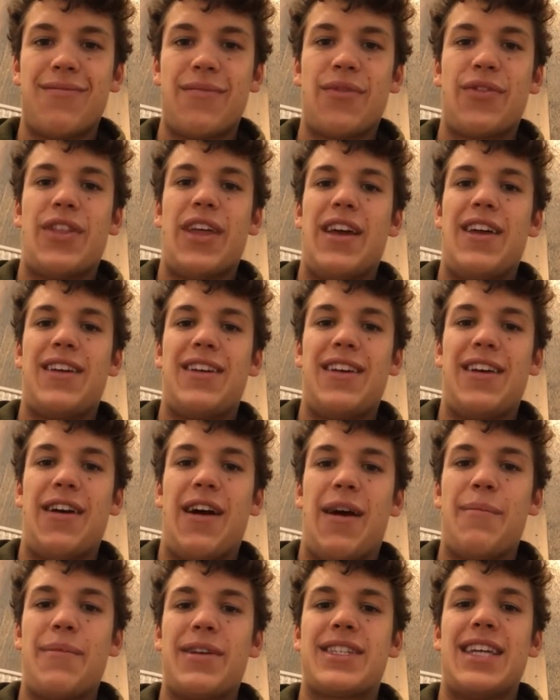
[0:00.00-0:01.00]
Thank you.
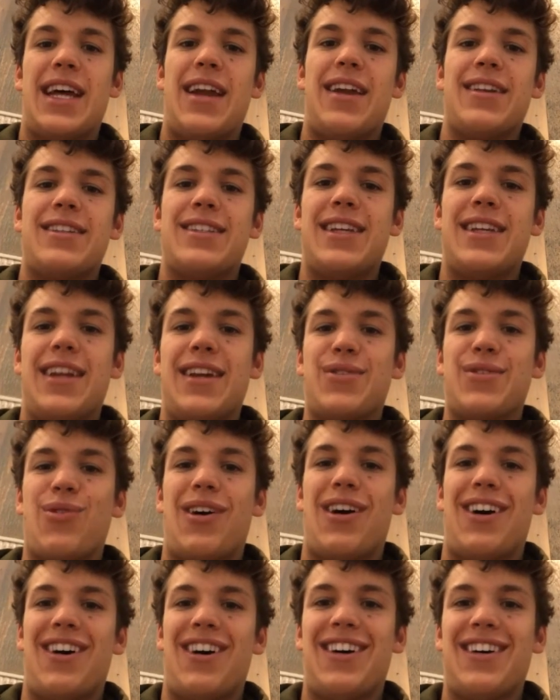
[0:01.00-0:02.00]
I'm excited to see it as
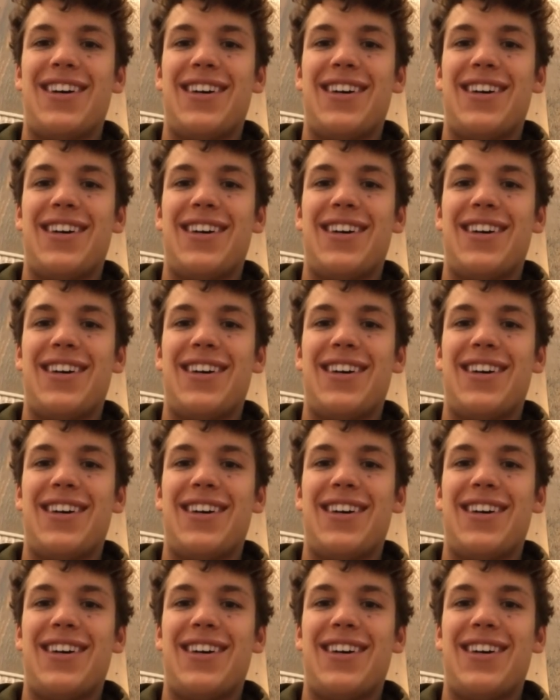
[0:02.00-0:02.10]
well.